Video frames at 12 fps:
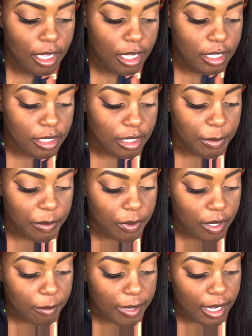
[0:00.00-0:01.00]
So let me put
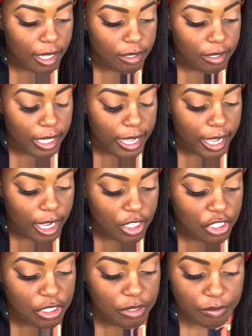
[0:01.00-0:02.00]
on my other lash.